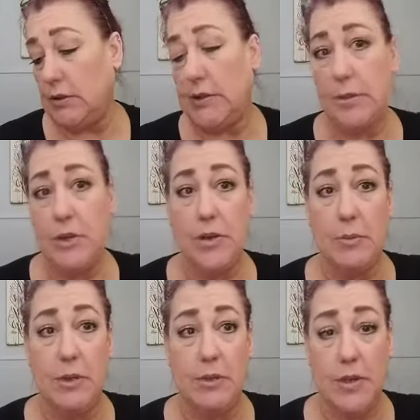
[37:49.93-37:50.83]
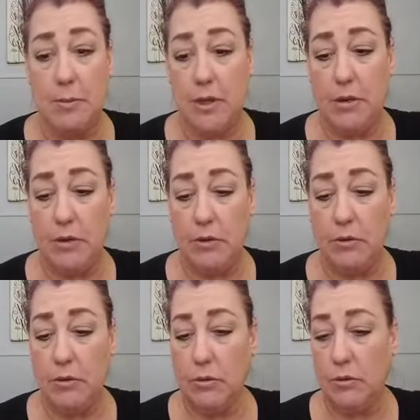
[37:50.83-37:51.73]

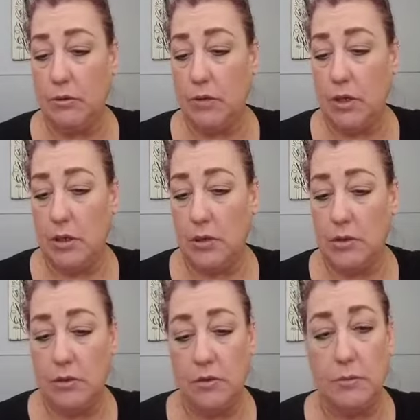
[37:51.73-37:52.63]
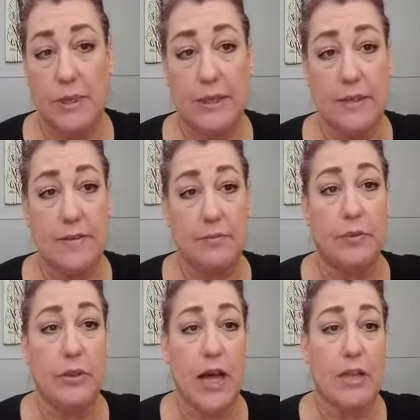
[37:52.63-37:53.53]

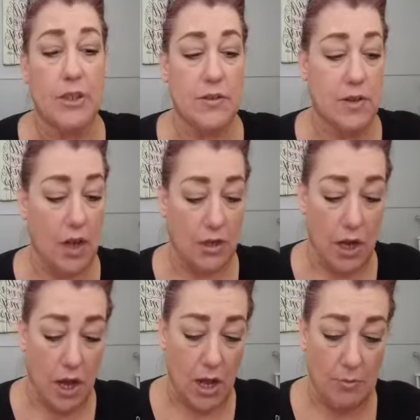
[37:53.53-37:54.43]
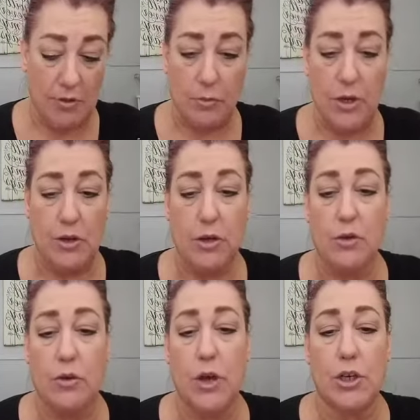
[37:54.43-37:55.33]
www.sweetlysimplelashes.com is where you can
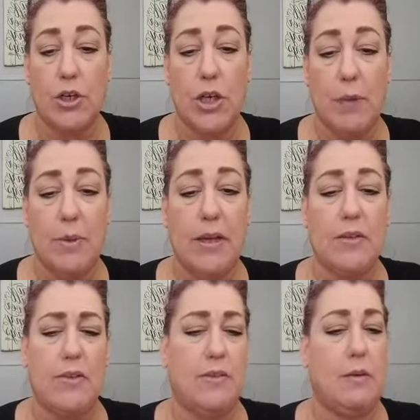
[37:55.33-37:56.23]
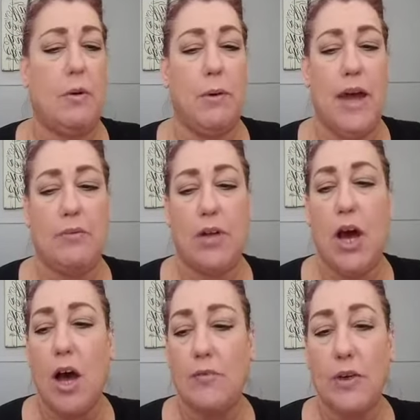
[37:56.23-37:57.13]
do all your shopping and just see what we have to
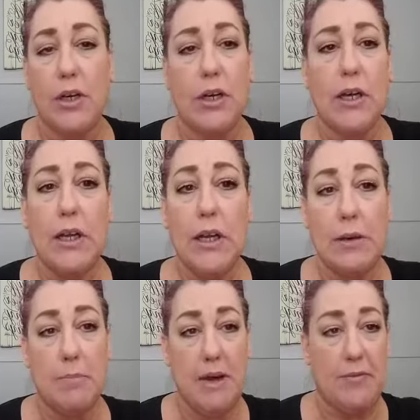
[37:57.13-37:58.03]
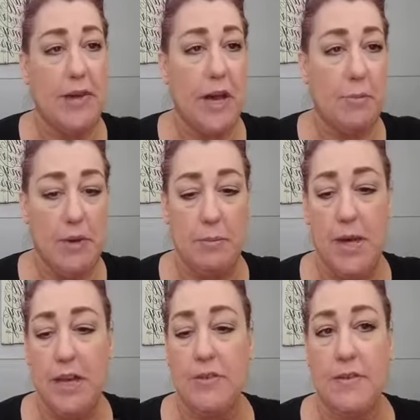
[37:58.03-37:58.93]
offer. My VIP
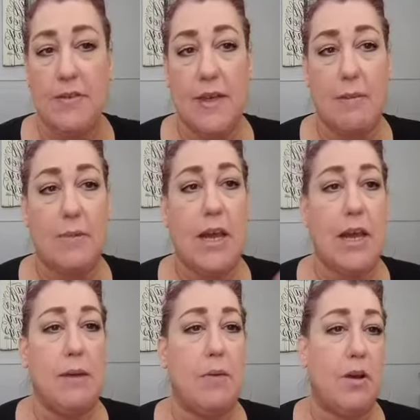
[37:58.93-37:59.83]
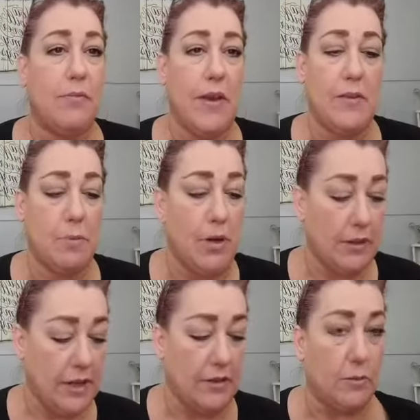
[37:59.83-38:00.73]
page is the same name on
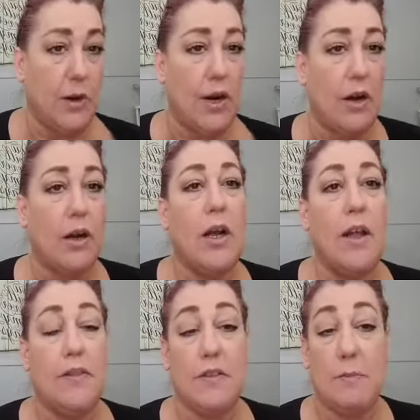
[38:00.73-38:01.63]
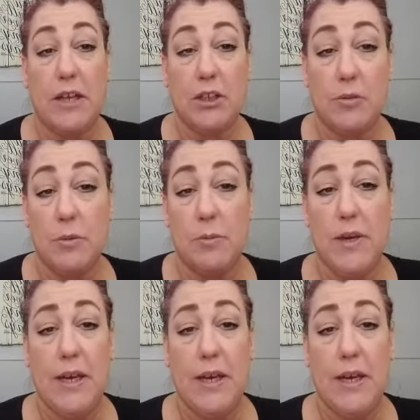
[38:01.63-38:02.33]
Facebook. That's where the specials will